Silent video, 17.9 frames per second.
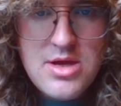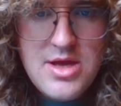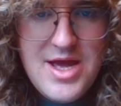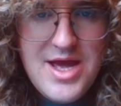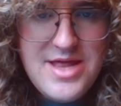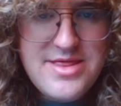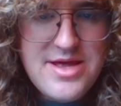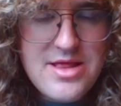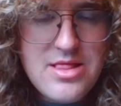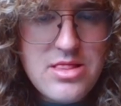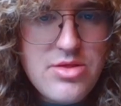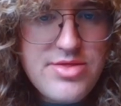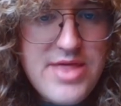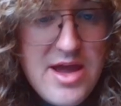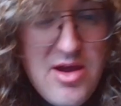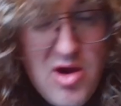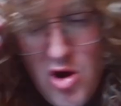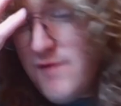And
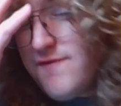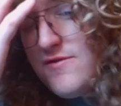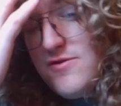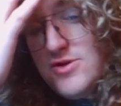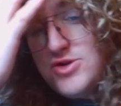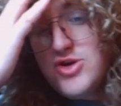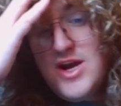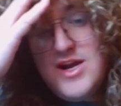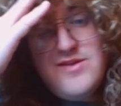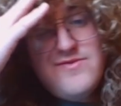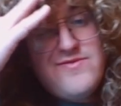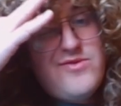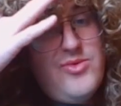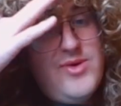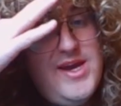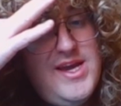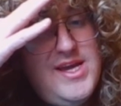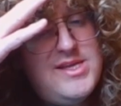they offer a trade of
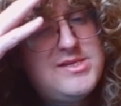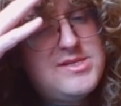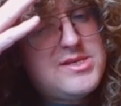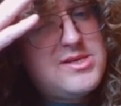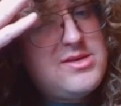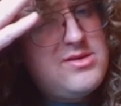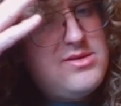queens.